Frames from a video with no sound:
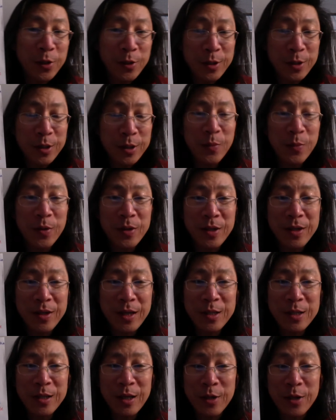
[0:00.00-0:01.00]
and somewhat in the
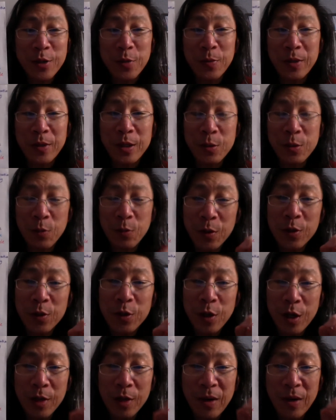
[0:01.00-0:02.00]
next lecture, because we're going to
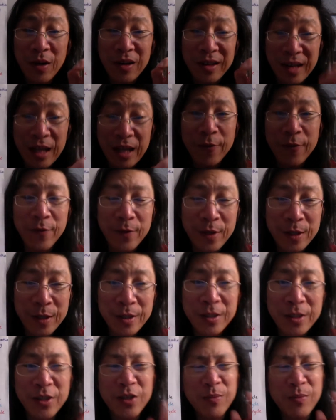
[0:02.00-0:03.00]
talk about life
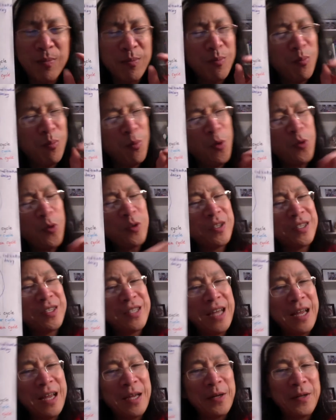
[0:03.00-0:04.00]
in more
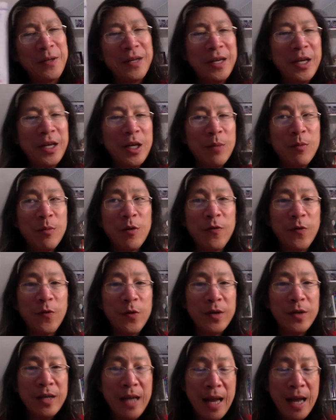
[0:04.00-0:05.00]
detail. But for
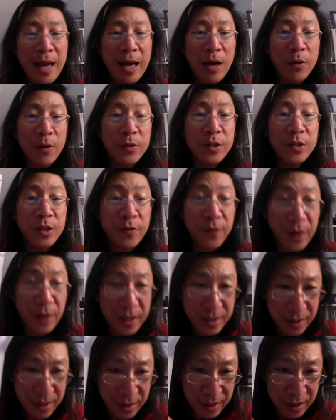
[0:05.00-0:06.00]
now,
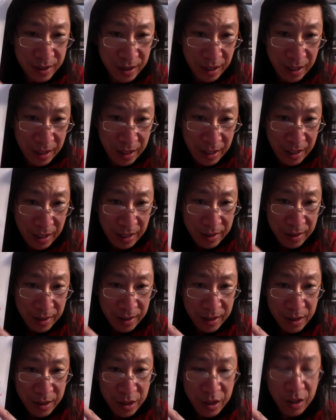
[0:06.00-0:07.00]
suffice it to say that
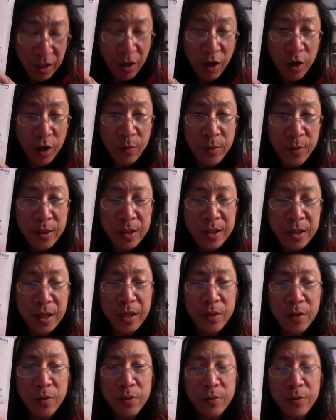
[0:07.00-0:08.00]
this carbon
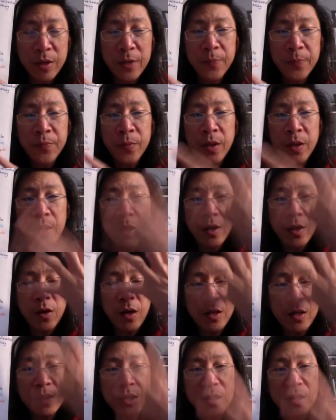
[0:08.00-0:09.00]
cycle, right,
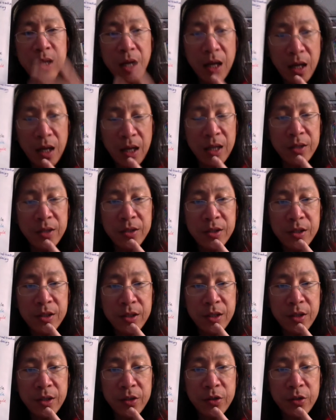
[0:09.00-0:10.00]
causes us
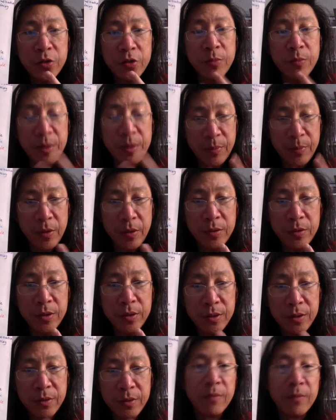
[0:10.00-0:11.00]
to be built
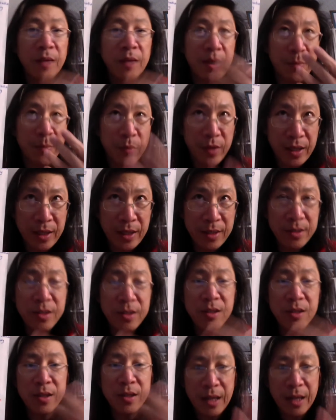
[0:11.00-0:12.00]
like
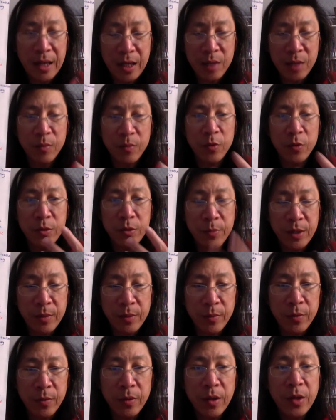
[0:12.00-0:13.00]
plants, animals,
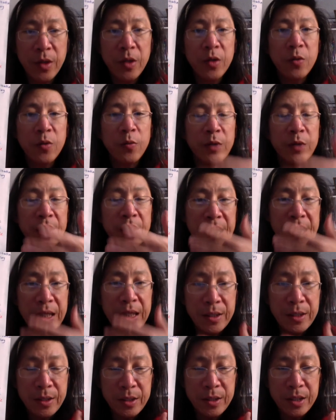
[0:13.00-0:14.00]
people. We
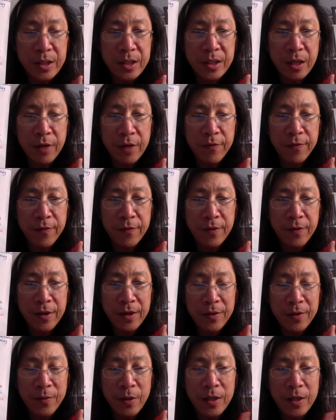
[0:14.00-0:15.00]
eat this stuff,
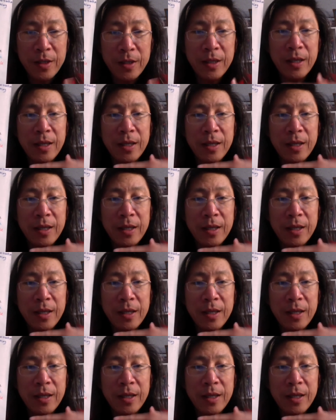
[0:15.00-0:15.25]
right?